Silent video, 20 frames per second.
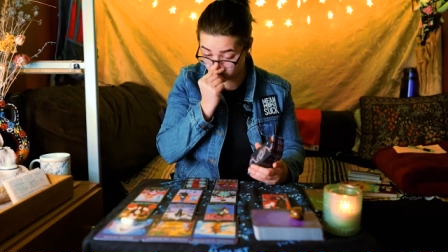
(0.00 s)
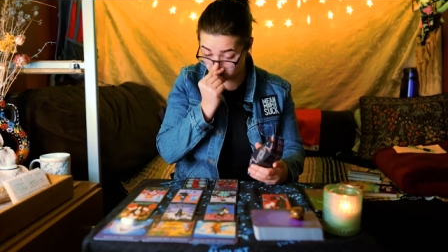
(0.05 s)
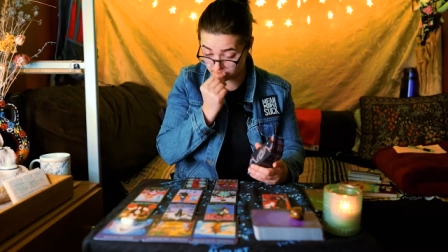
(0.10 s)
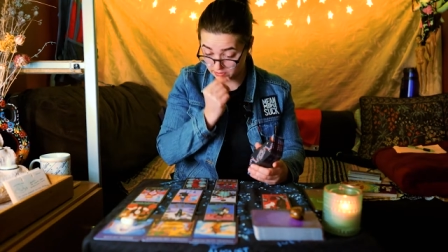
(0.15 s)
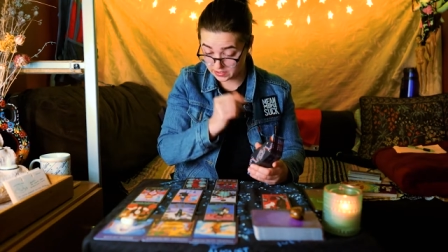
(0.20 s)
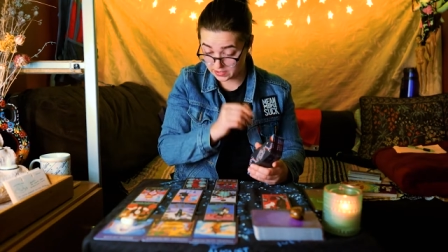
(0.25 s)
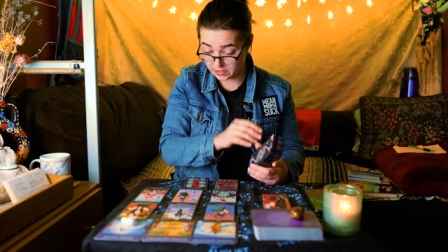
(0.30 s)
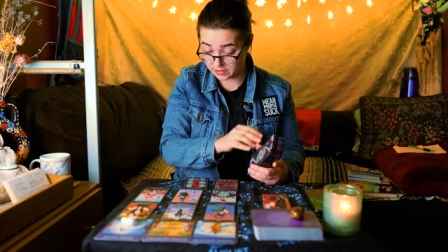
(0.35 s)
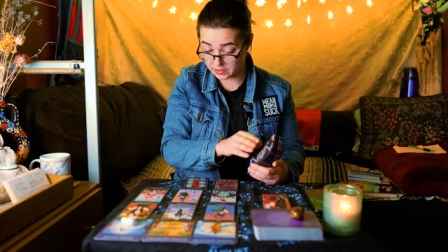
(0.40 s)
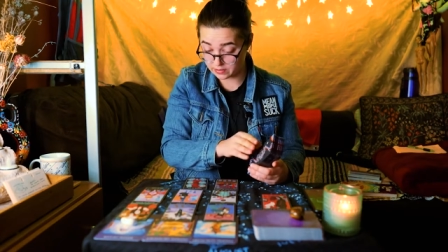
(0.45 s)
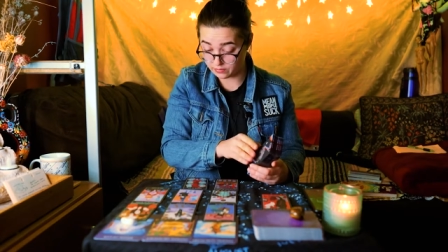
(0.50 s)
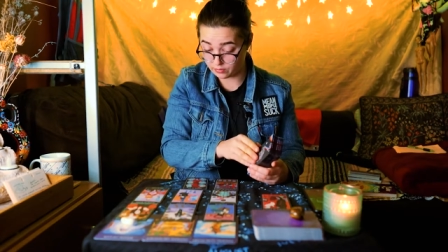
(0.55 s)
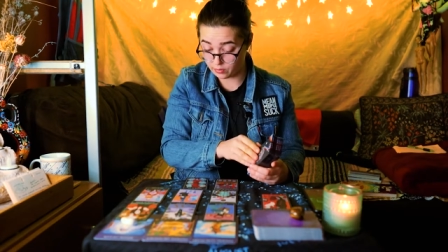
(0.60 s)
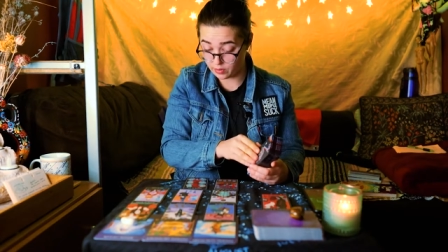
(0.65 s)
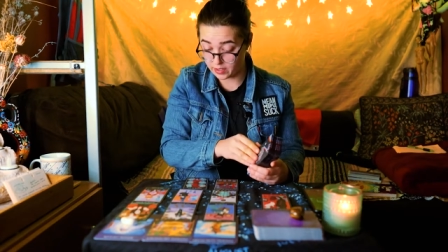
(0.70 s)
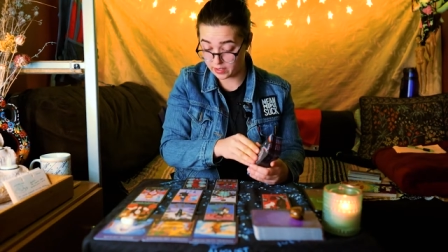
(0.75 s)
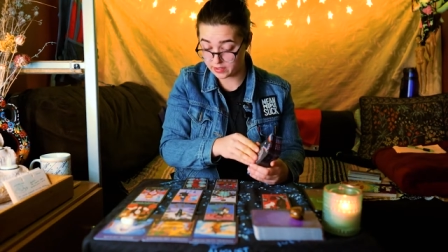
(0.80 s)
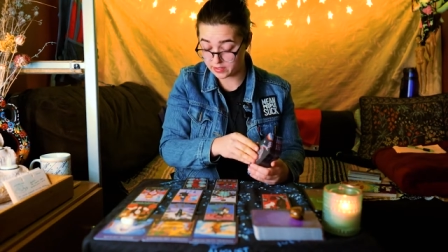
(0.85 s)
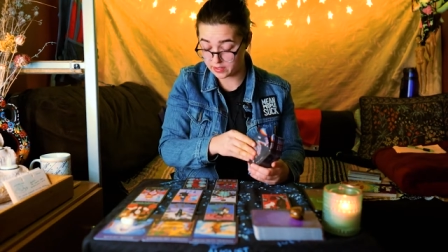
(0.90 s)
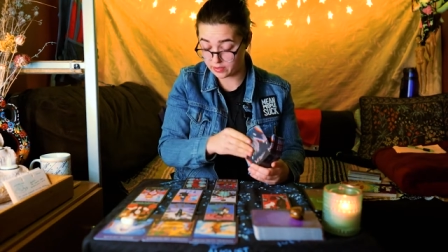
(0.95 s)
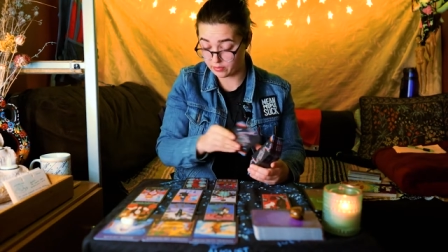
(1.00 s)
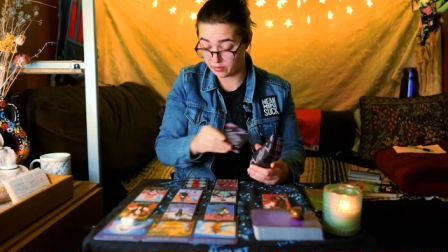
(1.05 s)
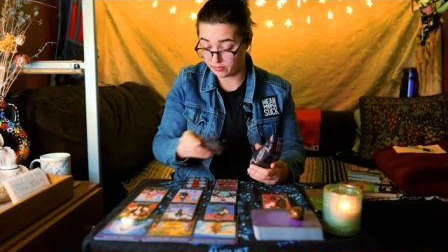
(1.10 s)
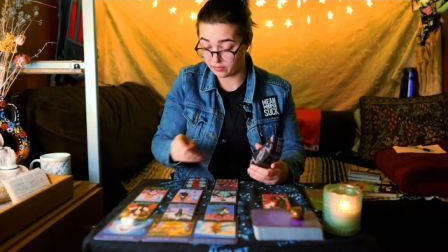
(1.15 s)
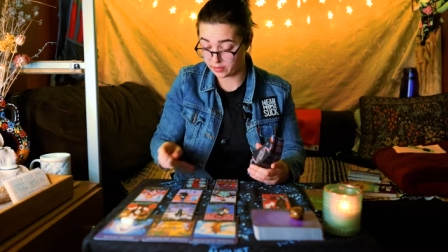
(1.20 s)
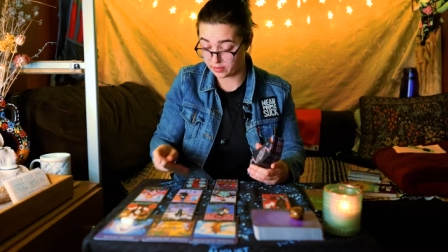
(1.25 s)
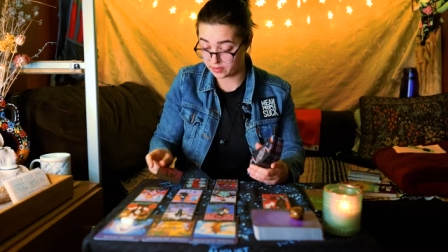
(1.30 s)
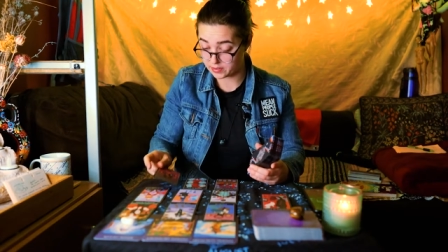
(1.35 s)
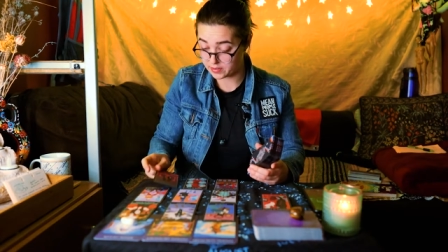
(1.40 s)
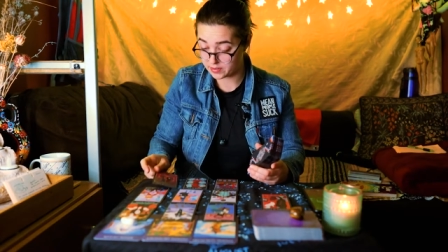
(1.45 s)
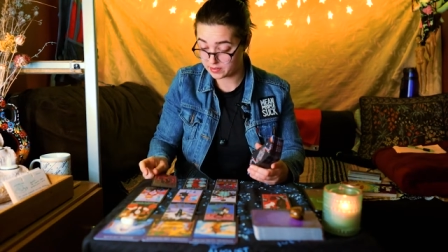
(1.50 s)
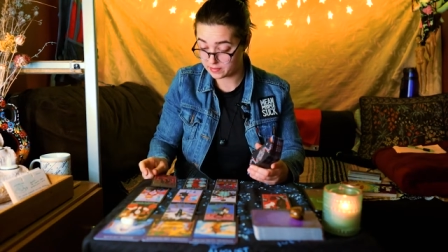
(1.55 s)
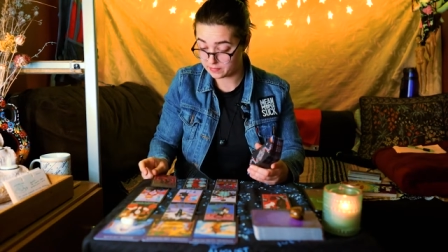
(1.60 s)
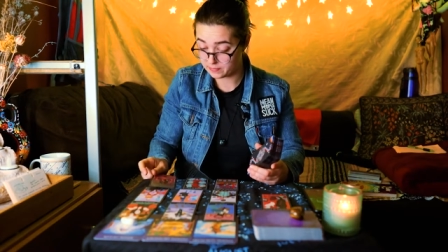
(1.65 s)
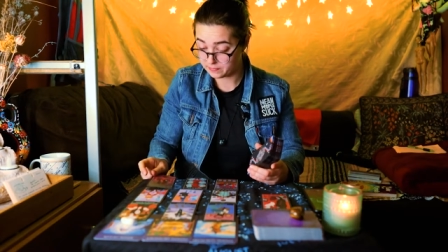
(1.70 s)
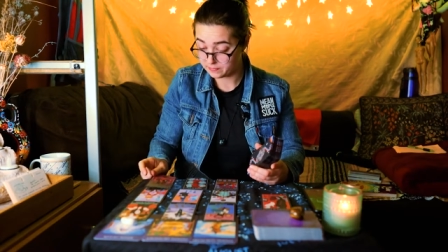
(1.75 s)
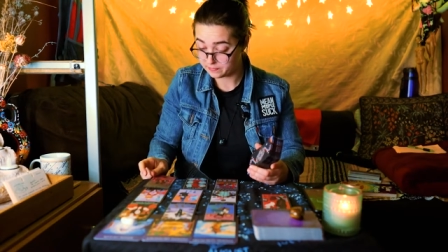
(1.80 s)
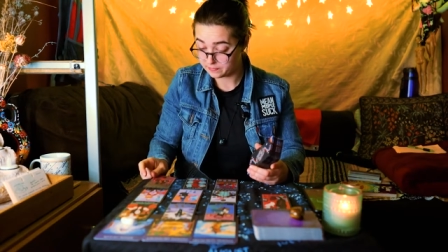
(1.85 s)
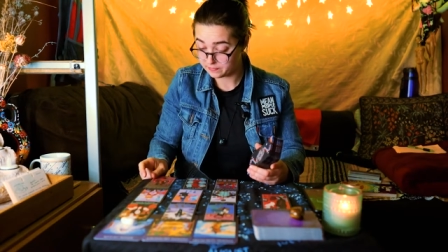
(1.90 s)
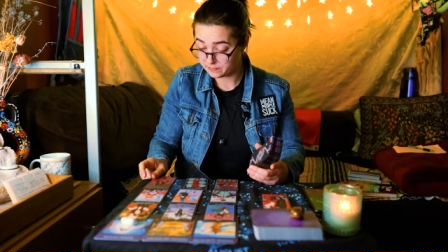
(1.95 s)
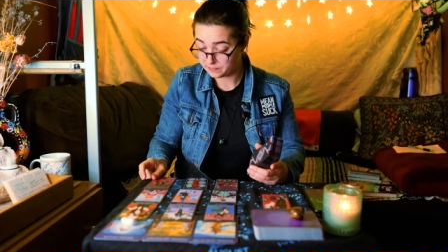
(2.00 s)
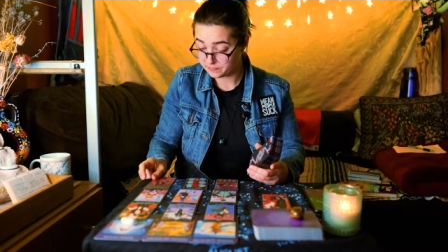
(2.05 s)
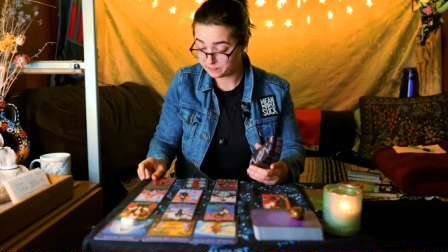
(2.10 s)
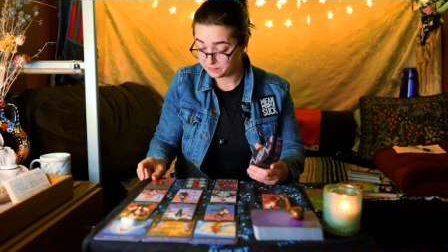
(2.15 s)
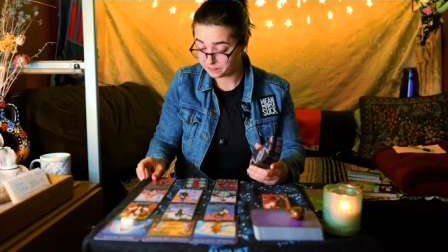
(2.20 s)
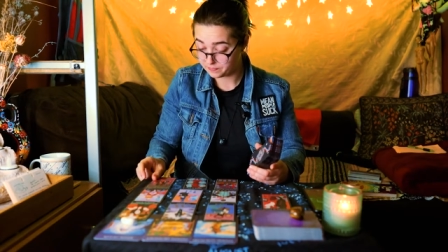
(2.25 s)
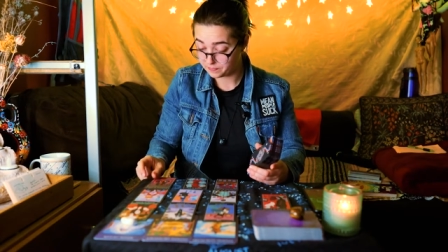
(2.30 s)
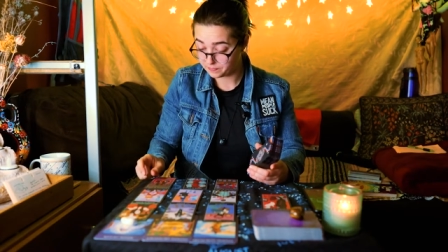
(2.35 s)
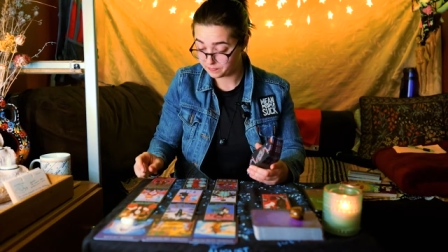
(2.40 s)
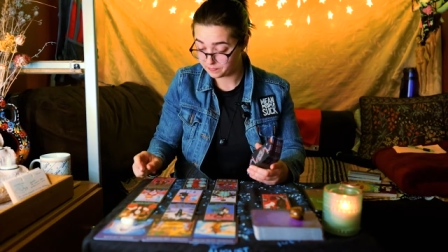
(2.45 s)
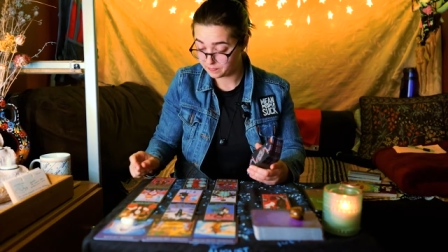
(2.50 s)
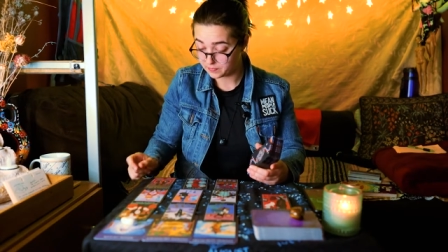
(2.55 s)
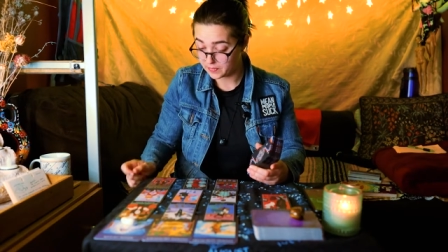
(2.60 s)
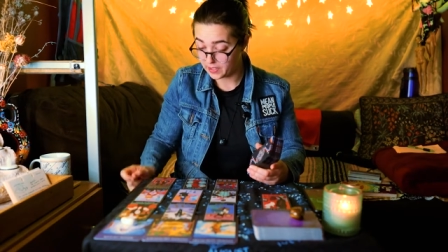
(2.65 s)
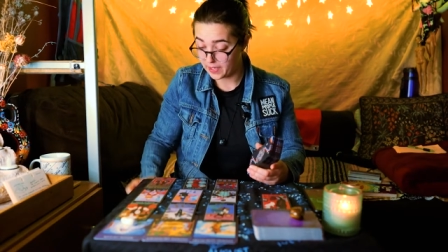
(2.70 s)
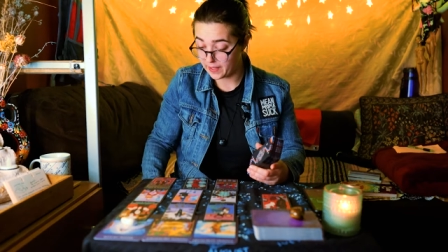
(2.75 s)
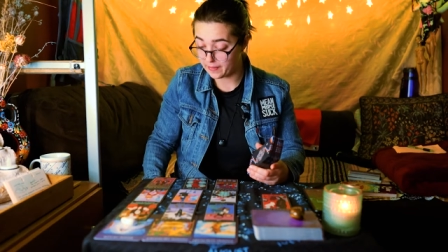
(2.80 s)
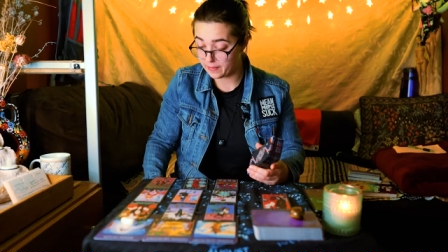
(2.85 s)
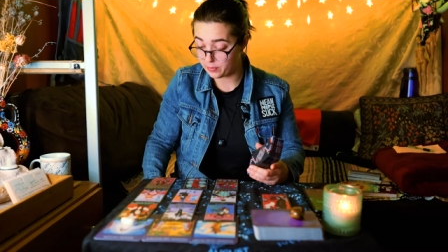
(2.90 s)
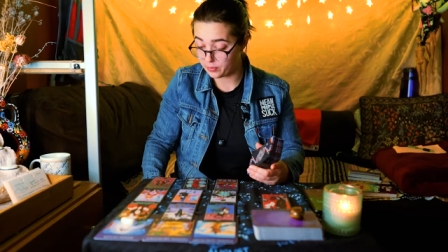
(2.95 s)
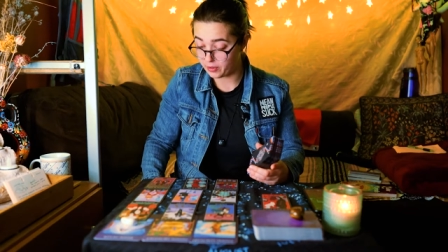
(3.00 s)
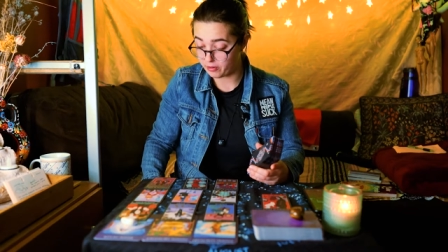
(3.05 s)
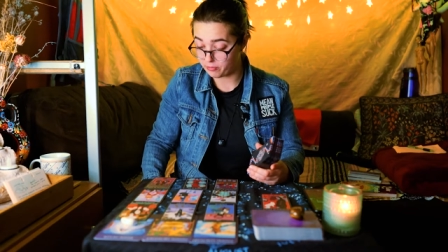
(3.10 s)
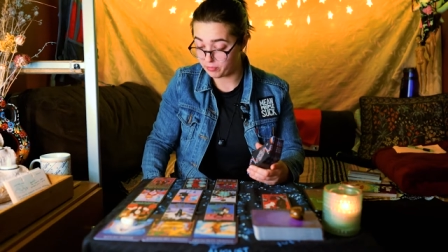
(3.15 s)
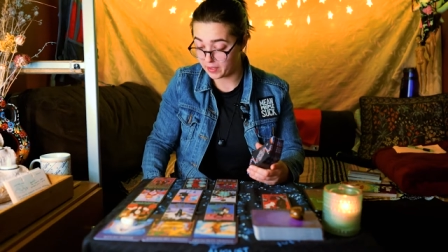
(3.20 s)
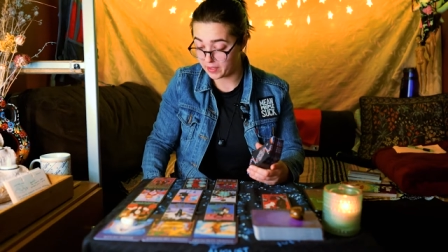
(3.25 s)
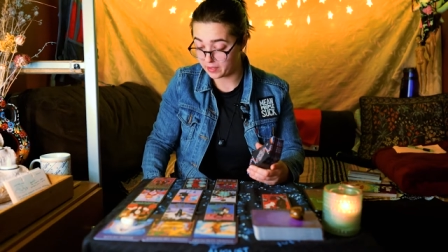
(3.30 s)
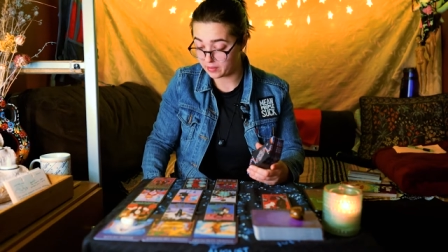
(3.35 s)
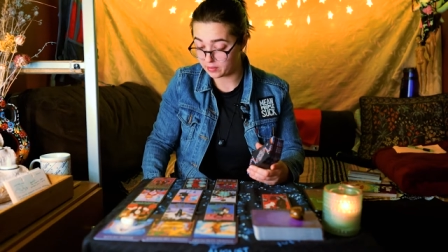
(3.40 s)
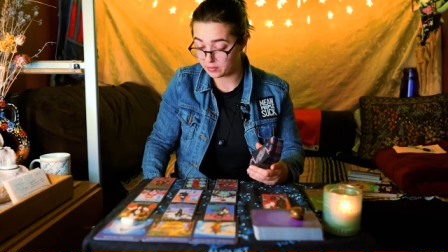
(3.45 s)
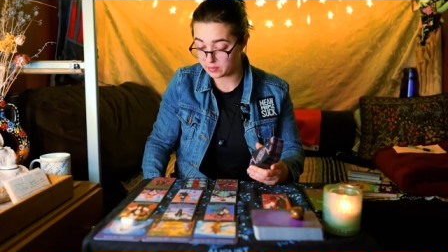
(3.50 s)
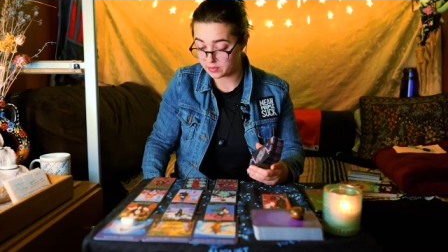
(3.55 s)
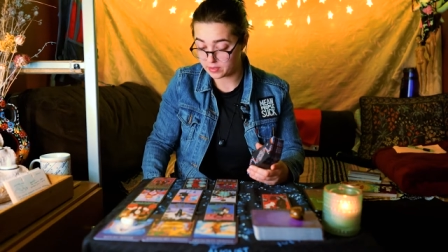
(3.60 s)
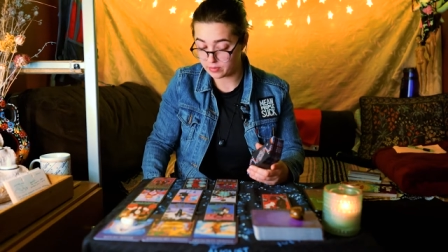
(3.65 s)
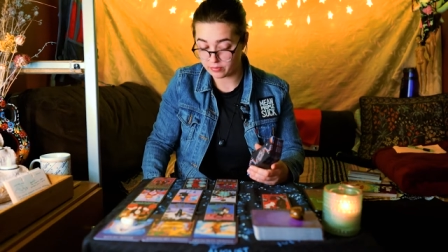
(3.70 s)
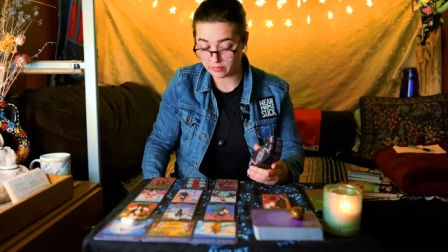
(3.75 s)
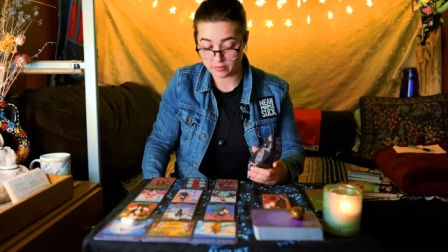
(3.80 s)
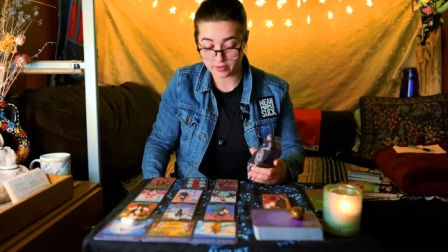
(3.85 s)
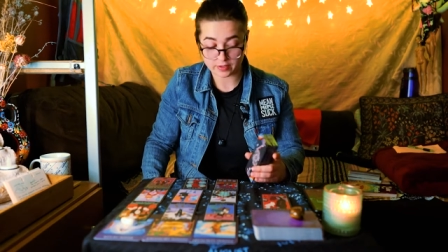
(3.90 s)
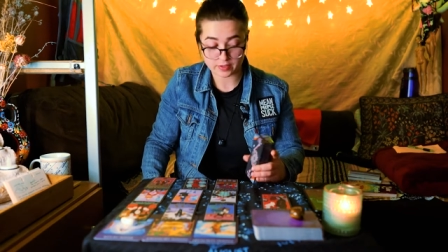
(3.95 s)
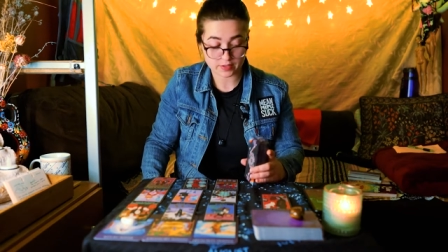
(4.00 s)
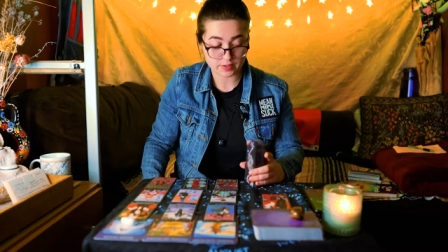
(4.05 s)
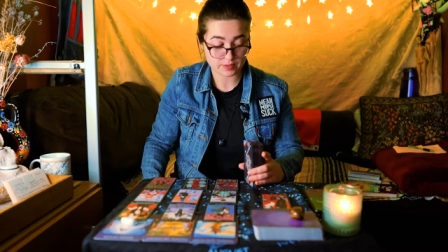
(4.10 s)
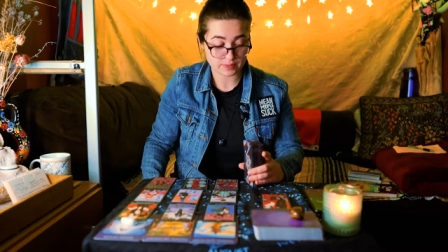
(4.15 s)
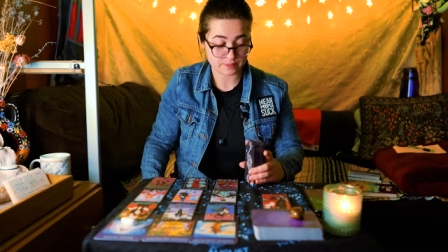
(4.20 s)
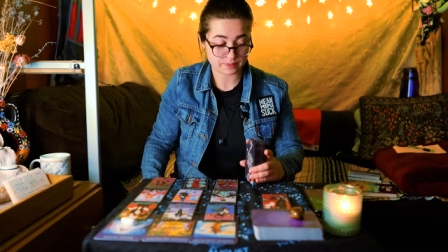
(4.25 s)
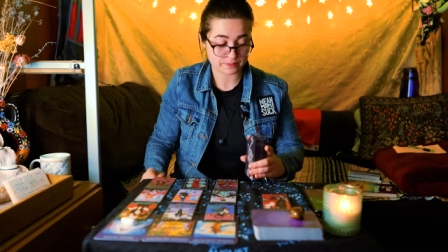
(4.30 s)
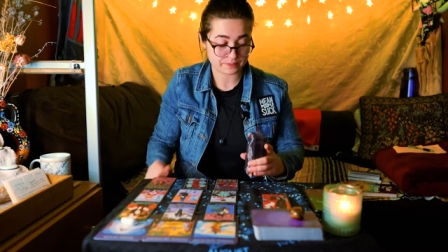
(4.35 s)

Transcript: Six of Wands in reverse, and Three of Pentacles in reverse.